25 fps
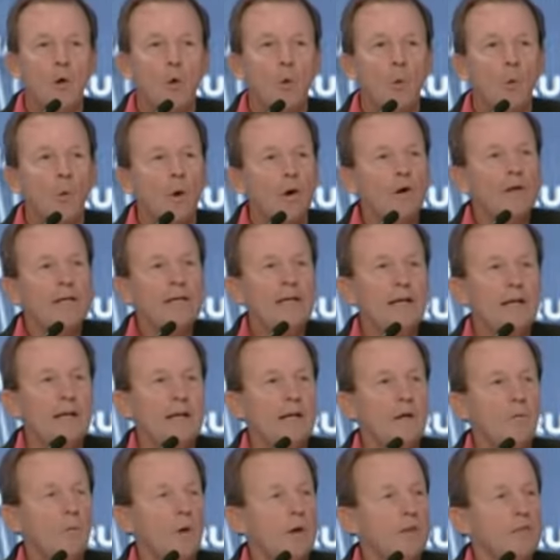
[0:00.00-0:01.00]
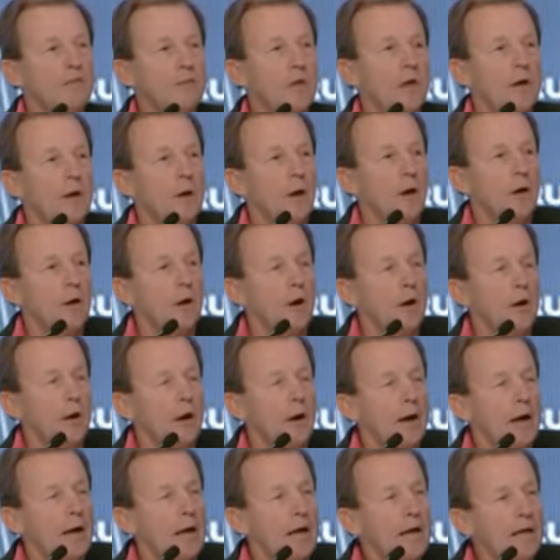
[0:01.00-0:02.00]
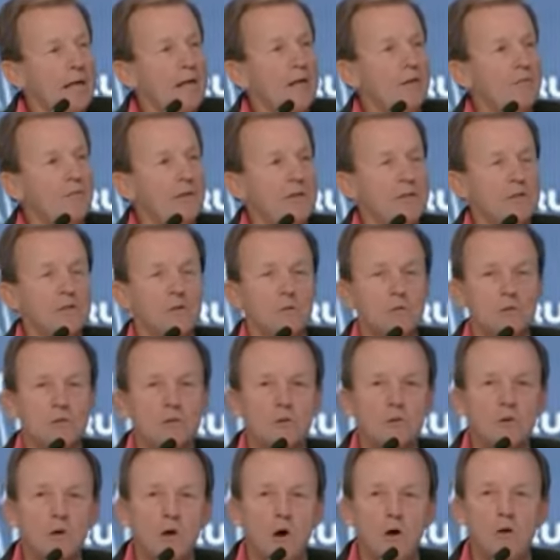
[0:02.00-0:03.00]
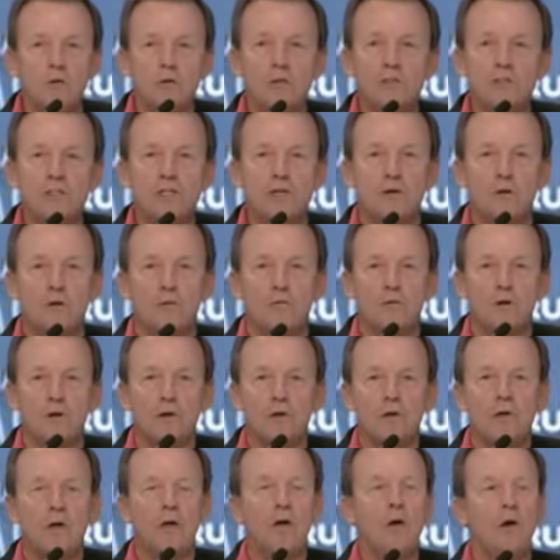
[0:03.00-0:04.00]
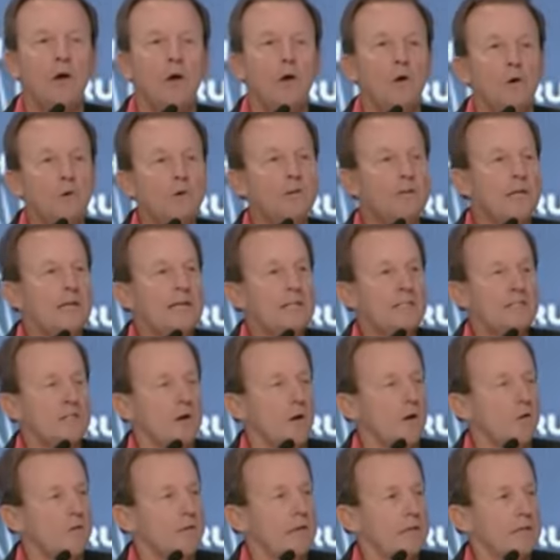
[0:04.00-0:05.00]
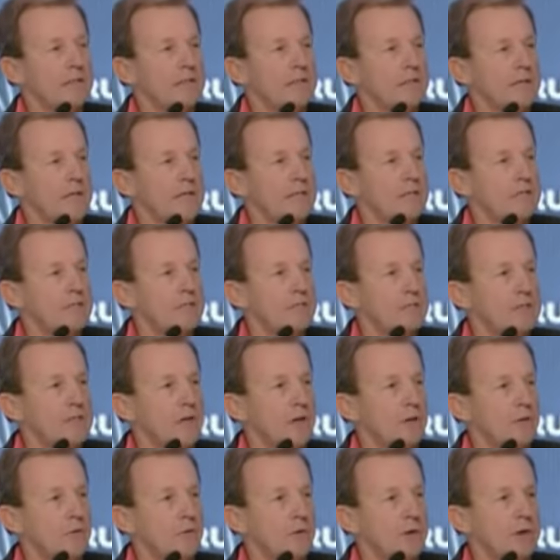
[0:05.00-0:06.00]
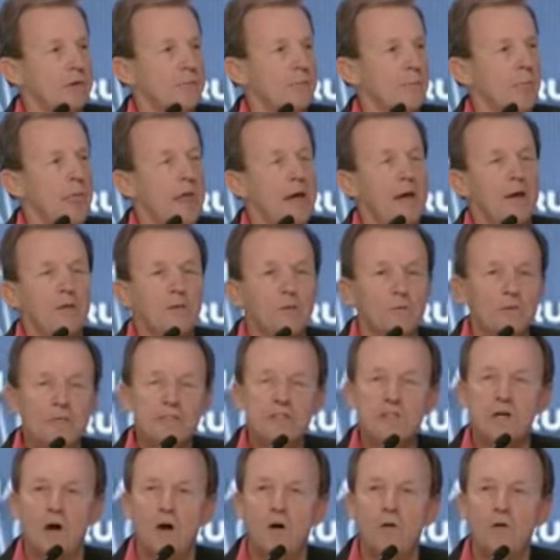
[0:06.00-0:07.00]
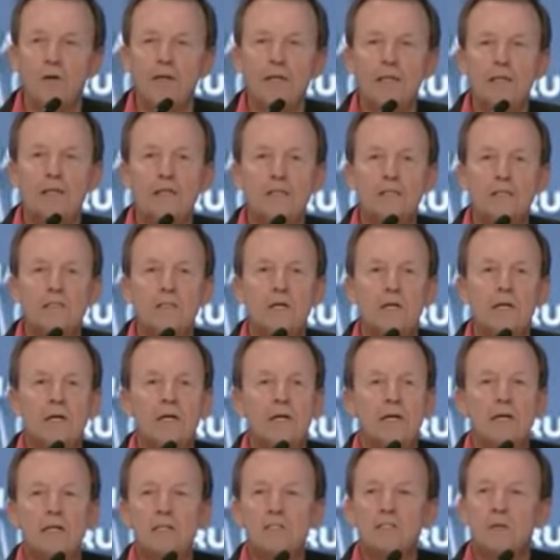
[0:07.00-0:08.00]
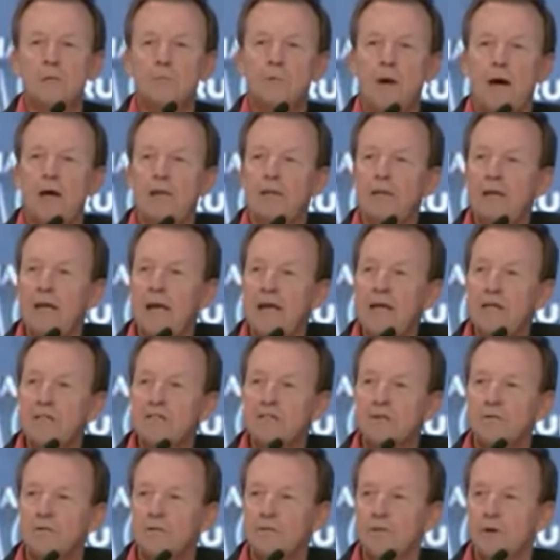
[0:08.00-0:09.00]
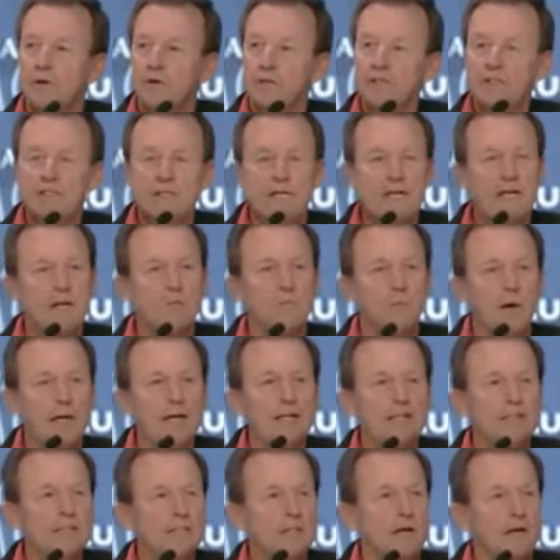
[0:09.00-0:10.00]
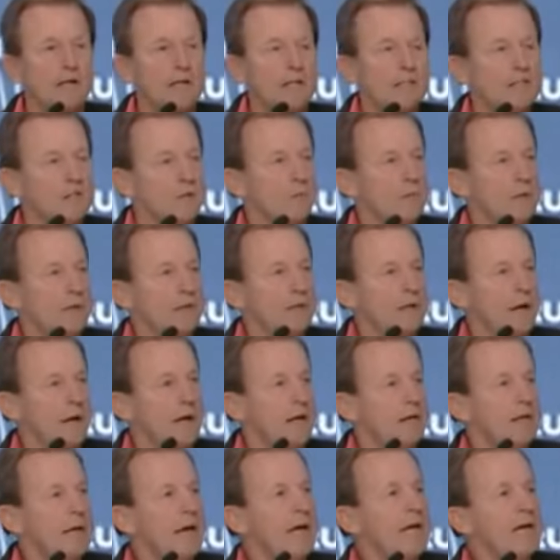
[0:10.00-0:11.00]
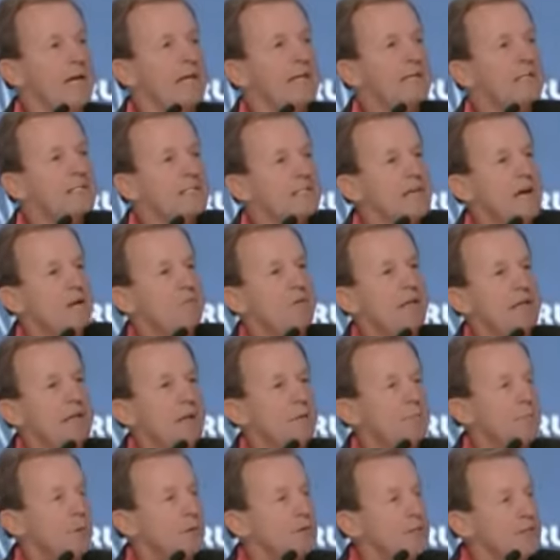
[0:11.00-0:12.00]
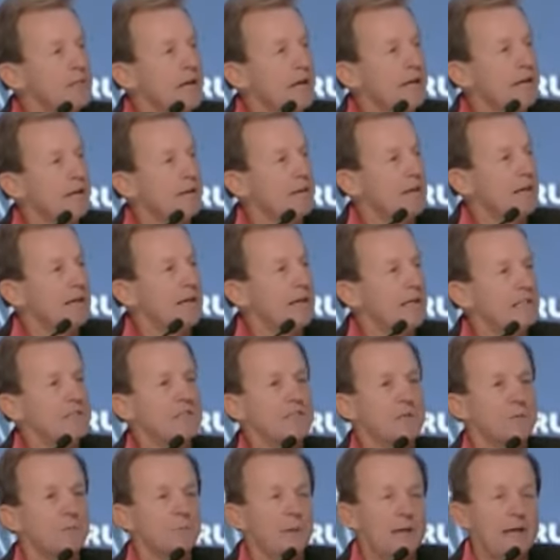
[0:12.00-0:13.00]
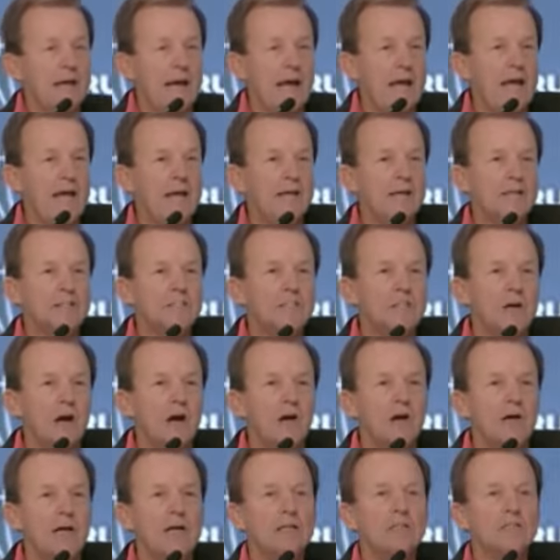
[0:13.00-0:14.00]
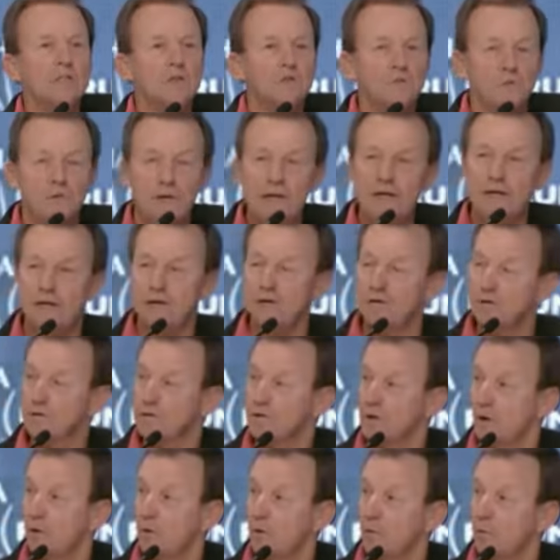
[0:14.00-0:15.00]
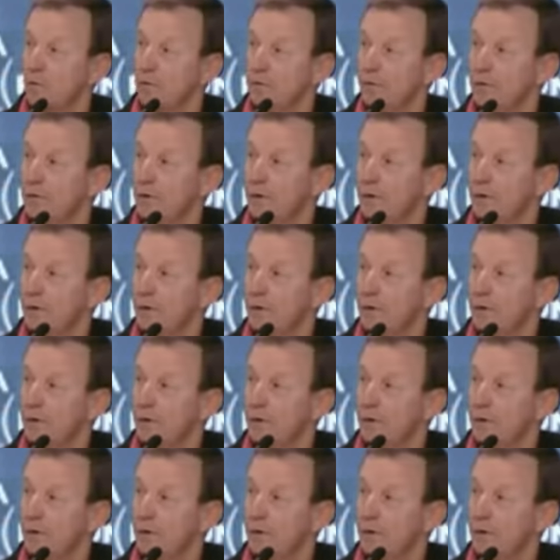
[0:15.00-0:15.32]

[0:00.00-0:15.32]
We're dealing with individuals who coach children, who teach all these things to children. The result is that by the age of 13, many studies have been done, 70% of the kids that began as young as 3 years old